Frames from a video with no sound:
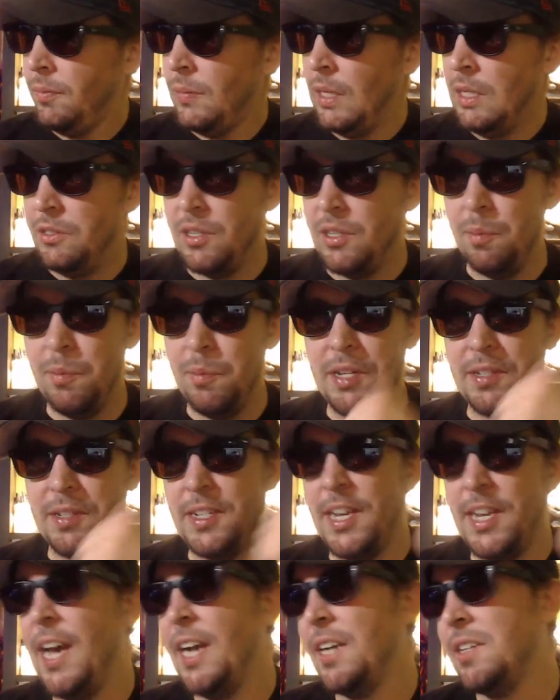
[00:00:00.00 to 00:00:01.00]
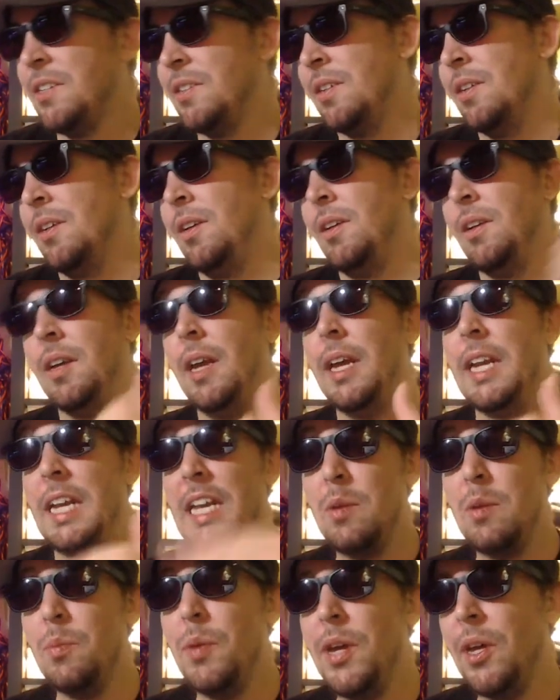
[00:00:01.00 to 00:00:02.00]
Send me a text, an
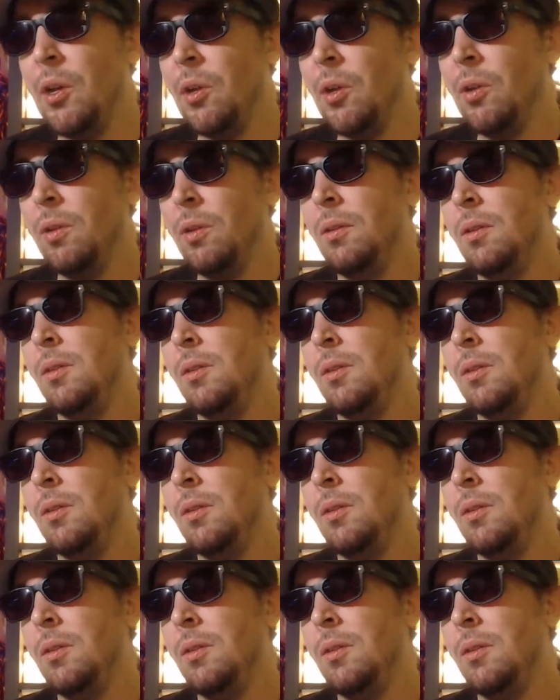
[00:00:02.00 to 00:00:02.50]
email.